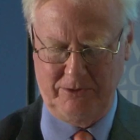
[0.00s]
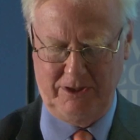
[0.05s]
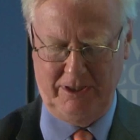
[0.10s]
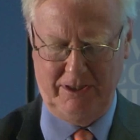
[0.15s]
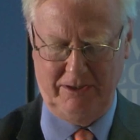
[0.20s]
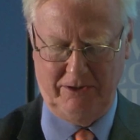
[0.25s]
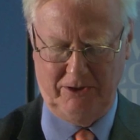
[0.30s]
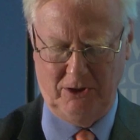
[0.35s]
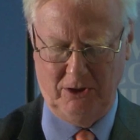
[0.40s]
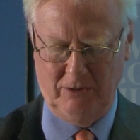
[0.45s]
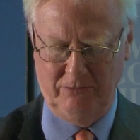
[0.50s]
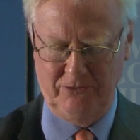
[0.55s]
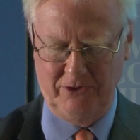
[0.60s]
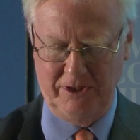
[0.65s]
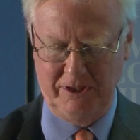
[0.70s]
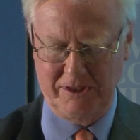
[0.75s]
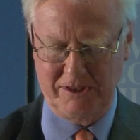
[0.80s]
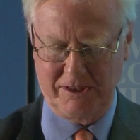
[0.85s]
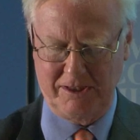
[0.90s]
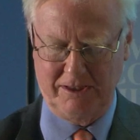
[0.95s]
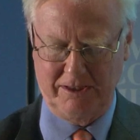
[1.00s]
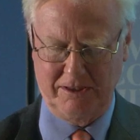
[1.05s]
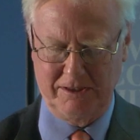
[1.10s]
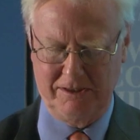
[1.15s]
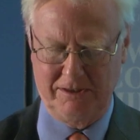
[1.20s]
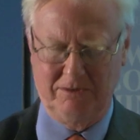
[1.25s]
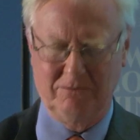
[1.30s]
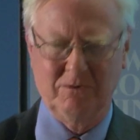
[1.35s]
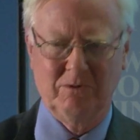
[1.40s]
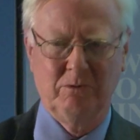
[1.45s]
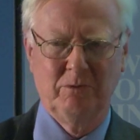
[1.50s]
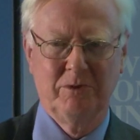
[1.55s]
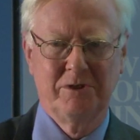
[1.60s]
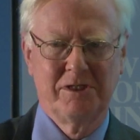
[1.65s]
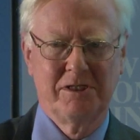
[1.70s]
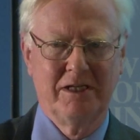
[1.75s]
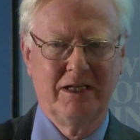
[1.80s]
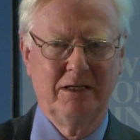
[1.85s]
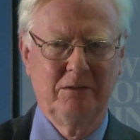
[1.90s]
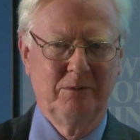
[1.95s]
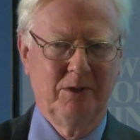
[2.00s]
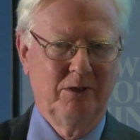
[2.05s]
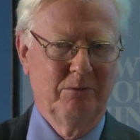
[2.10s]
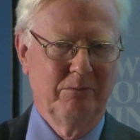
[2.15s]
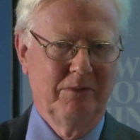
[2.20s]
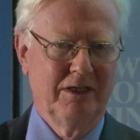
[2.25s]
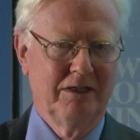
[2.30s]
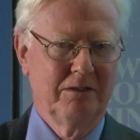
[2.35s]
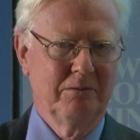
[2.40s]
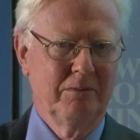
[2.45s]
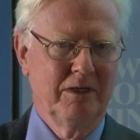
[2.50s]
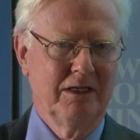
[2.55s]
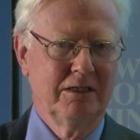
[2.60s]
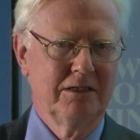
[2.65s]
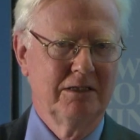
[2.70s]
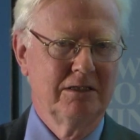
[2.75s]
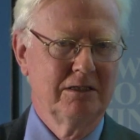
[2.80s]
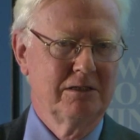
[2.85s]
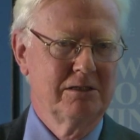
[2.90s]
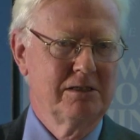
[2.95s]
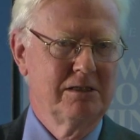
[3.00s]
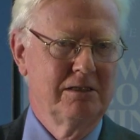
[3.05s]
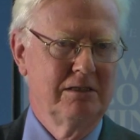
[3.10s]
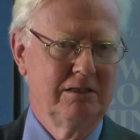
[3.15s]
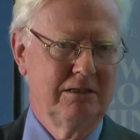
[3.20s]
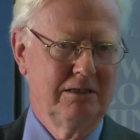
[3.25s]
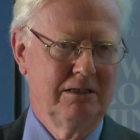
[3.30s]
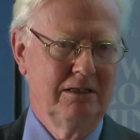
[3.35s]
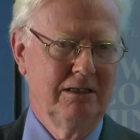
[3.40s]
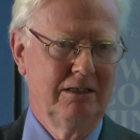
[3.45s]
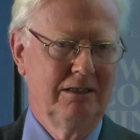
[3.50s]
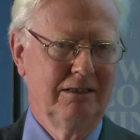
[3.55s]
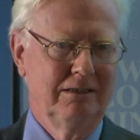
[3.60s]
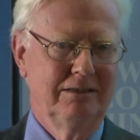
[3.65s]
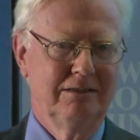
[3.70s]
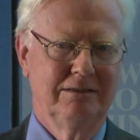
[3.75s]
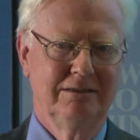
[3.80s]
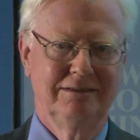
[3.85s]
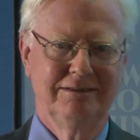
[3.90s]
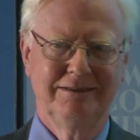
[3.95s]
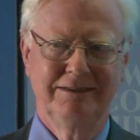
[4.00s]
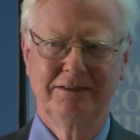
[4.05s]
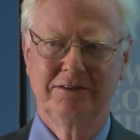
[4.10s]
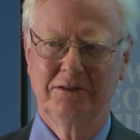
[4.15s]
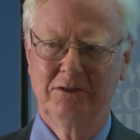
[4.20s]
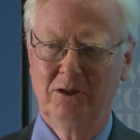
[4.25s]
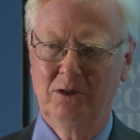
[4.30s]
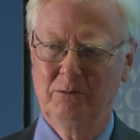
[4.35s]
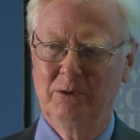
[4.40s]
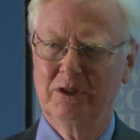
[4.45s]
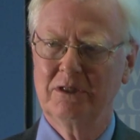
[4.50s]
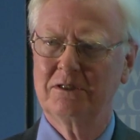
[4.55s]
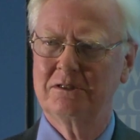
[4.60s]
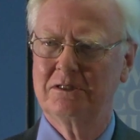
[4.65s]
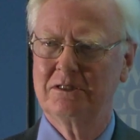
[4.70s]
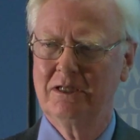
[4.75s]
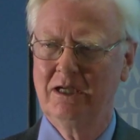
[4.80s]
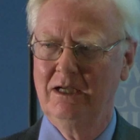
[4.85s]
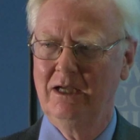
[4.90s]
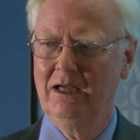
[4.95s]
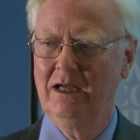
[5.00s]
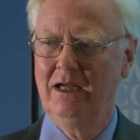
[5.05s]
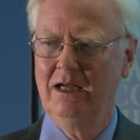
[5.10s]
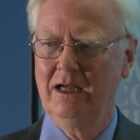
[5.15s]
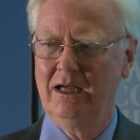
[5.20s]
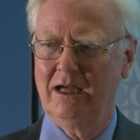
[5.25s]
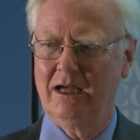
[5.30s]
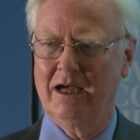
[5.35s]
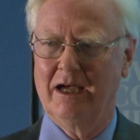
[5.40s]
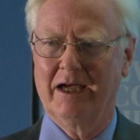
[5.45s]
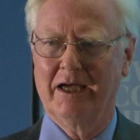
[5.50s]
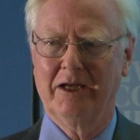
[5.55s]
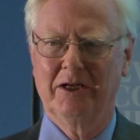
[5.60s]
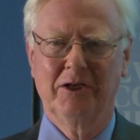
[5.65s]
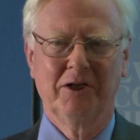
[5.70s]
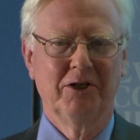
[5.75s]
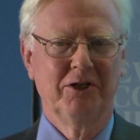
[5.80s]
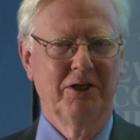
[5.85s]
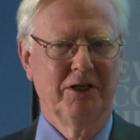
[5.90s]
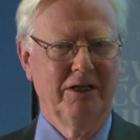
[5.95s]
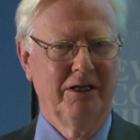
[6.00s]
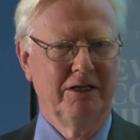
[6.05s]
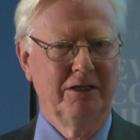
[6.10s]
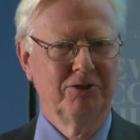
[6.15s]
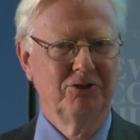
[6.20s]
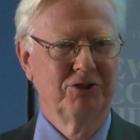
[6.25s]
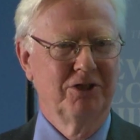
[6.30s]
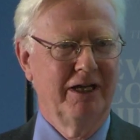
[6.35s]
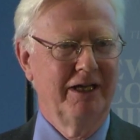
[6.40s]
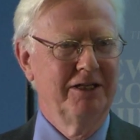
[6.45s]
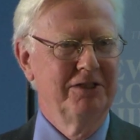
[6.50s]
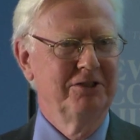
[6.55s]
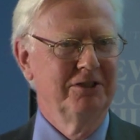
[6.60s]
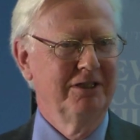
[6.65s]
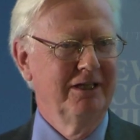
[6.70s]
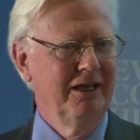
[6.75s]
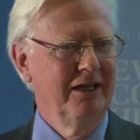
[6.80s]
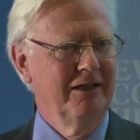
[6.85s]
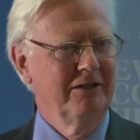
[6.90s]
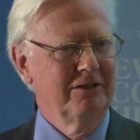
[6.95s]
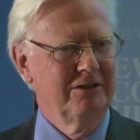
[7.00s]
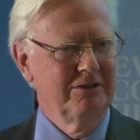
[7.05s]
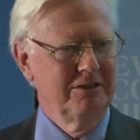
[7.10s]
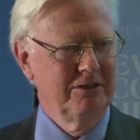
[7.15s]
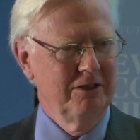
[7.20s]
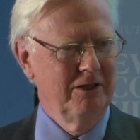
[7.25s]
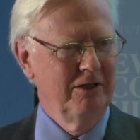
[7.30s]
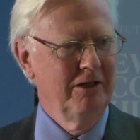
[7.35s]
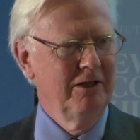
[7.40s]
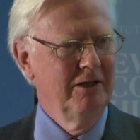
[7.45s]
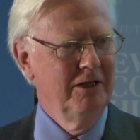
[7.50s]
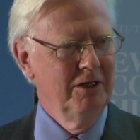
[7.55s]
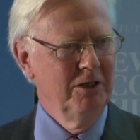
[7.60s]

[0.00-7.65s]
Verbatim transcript: the, the obvious things that one would say about mathematics and economics and uh, try to get uh,